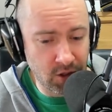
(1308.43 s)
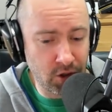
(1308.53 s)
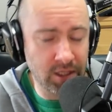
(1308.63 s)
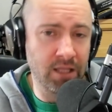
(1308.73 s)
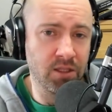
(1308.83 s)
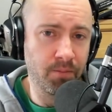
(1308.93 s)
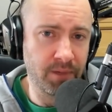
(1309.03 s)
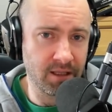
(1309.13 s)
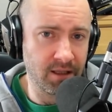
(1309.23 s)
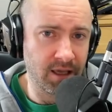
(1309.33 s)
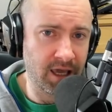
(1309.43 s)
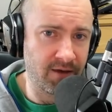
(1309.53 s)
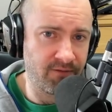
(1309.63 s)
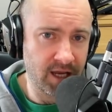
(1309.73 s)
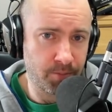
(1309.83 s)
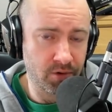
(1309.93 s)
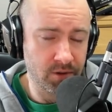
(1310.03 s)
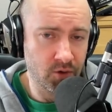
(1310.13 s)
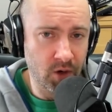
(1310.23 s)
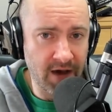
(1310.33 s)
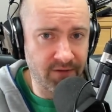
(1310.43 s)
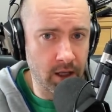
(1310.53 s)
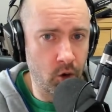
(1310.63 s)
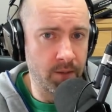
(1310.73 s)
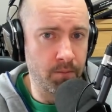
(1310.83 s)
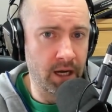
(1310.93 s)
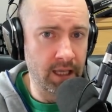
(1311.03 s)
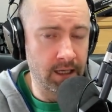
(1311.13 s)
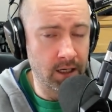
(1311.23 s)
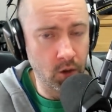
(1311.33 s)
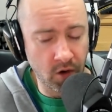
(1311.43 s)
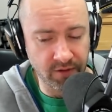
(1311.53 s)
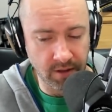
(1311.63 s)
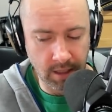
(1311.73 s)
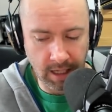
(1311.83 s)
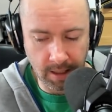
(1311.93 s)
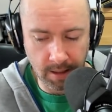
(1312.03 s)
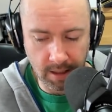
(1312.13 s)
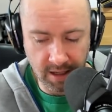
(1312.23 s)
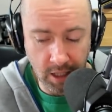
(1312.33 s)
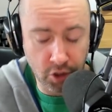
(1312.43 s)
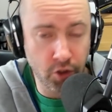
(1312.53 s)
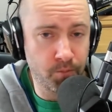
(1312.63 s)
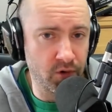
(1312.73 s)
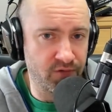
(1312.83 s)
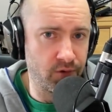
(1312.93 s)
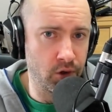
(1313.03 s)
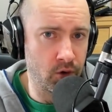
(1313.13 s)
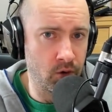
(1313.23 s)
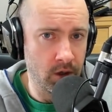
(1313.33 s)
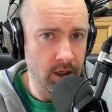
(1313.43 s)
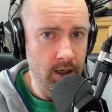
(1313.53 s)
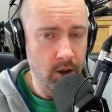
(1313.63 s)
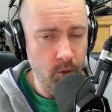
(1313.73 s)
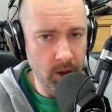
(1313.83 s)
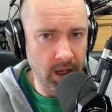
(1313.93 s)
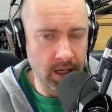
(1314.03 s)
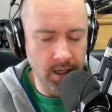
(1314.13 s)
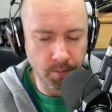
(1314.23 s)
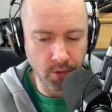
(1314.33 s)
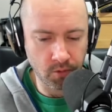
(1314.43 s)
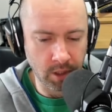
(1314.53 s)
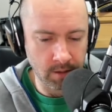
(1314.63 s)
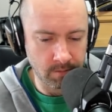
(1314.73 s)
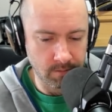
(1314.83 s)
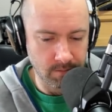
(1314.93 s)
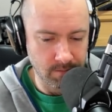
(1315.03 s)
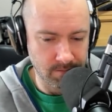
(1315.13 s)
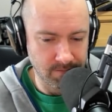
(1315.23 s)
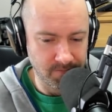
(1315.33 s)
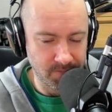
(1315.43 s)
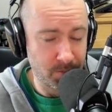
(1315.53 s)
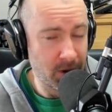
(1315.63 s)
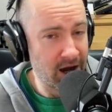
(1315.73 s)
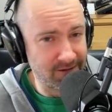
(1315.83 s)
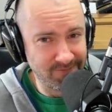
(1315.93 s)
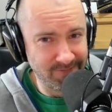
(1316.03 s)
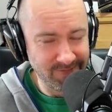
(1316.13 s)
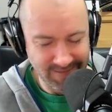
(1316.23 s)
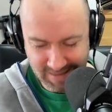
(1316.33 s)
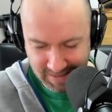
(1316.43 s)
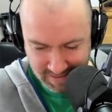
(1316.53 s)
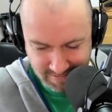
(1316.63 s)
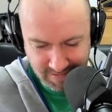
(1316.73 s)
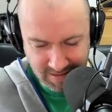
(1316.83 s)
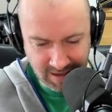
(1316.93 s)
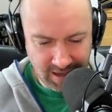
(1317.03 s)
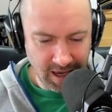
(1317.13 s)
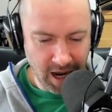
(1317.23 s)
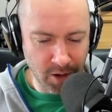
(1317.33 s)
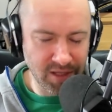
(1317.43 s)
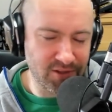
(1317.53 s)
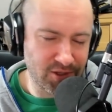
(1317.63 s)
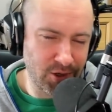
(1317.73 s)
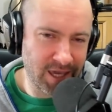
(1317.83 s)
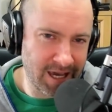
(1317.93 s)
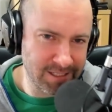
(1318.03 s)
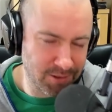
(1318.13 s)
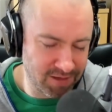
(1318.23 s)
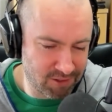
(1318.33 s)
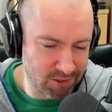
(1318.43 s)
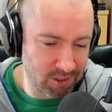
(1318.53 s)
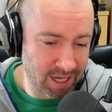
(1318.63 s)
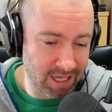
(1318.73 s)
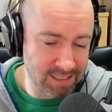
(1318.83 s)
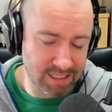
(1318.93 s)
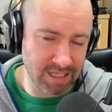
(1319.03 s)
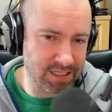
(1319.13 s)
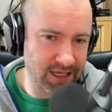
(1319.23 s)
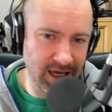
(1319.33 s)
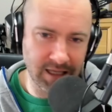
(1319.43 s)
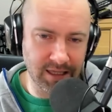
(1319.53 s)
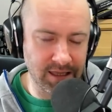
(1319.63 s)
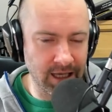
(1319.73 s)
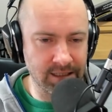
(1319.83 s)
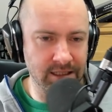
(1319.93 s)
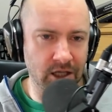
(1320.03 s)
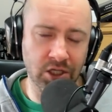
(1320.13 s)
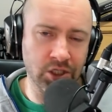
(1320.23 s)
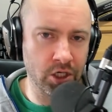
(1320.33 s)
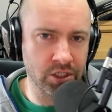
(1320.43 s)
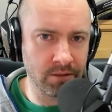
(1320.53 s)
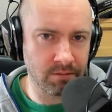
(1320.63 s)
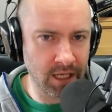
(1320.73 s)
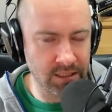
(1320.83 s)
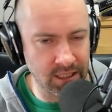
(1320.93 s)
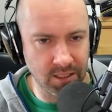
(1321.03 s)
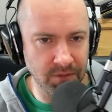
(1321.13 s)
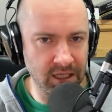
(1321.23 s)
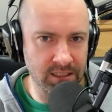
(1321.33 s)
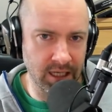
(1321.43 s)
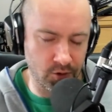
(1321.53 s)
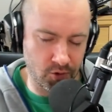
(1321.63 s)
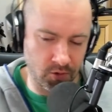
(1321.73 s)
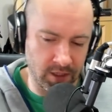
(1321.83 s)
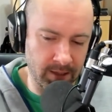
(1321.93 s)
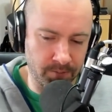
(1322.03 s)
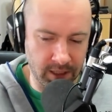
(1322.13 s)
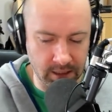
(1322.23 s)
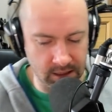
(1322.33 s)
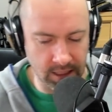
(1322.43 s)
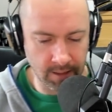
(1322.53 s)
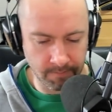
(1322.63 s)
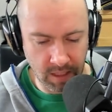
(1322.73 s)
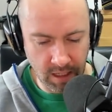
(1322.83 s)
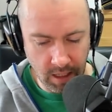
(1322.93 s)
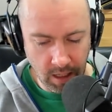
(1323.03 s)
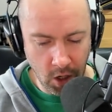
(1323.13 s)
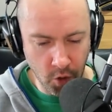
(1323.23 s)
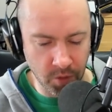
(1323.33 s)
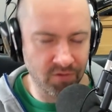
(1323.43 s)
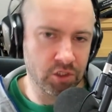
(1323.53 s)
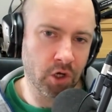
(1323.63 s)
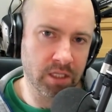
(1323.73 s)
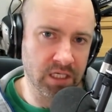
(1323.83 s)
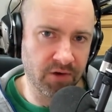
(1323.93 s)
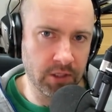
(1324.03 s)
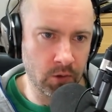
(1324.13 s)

you could end up being uh, very, you know, having a lot of money and a lot of uh, a good portfolio when we enter a bull run. But I'll leave it to you guys. I'll leave it to you guys. This uh, this is a discussion. This isn't me saying do A, B, and C. I hope you've enjoyed this